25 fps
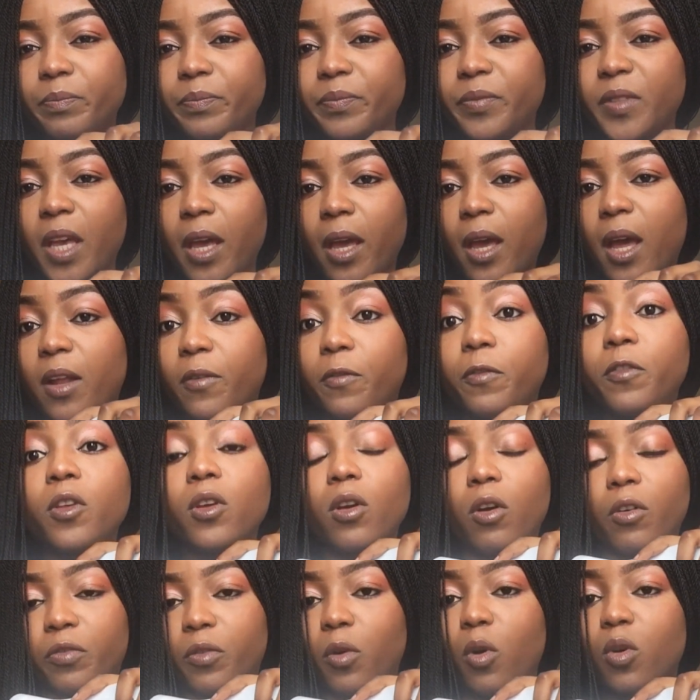Yeah, it had few.
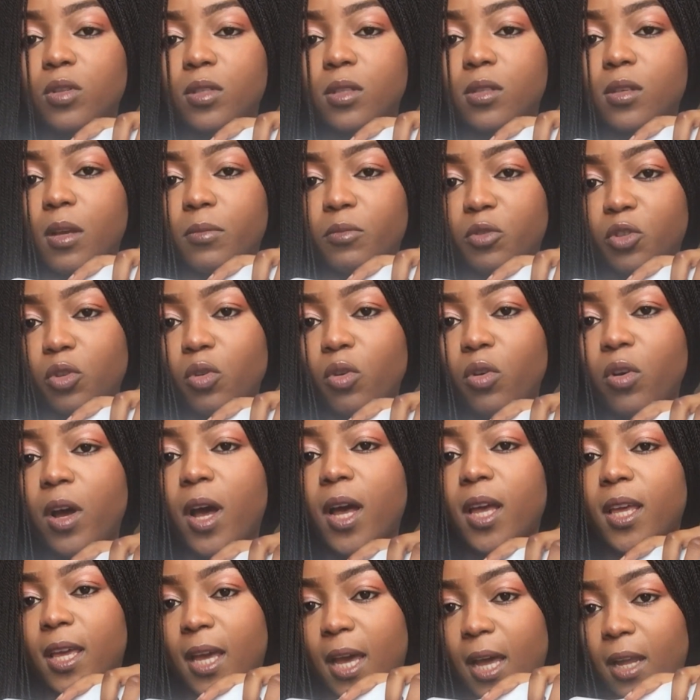Of course, I'm sure
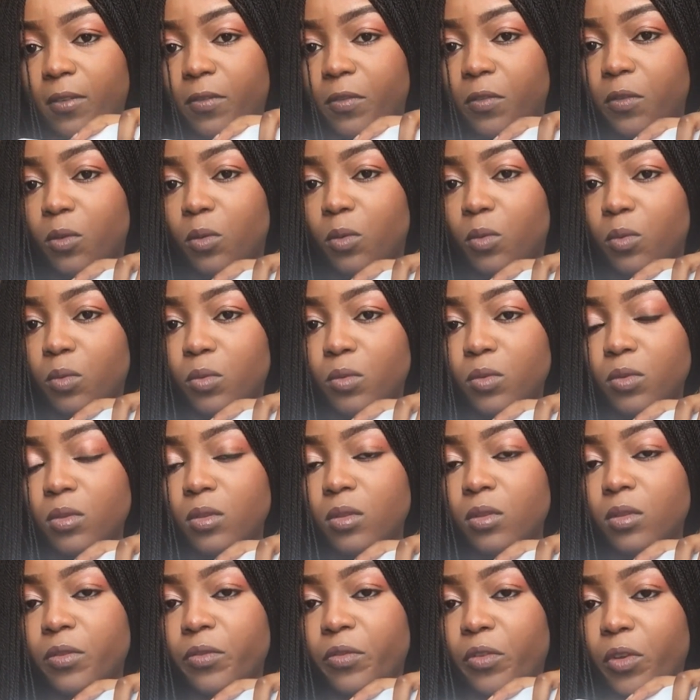it had
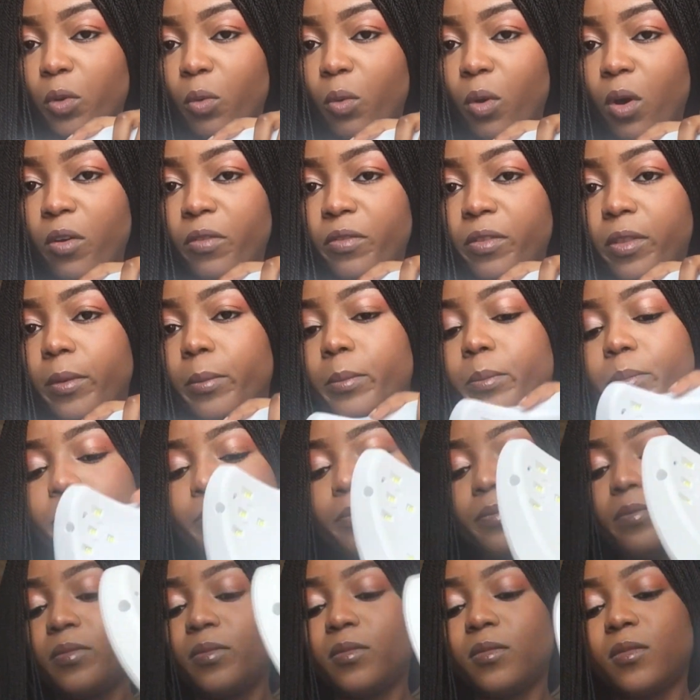fewer of them.
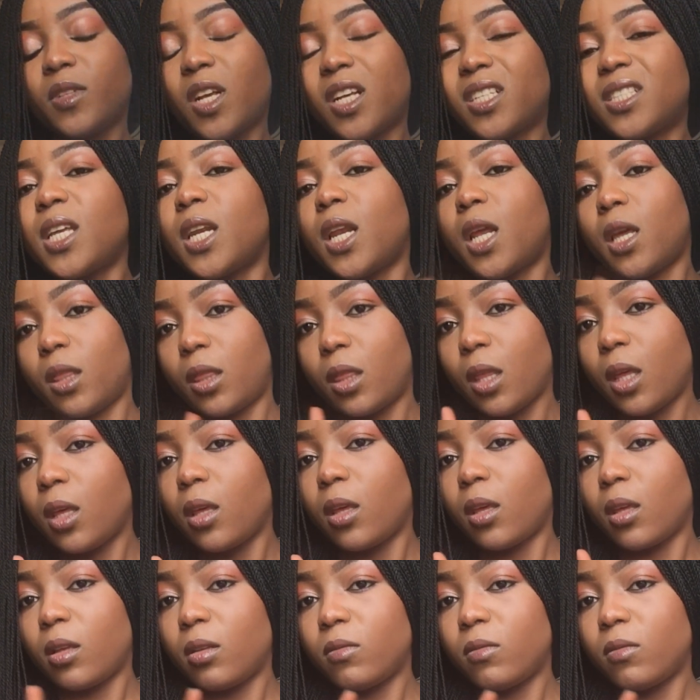I said I think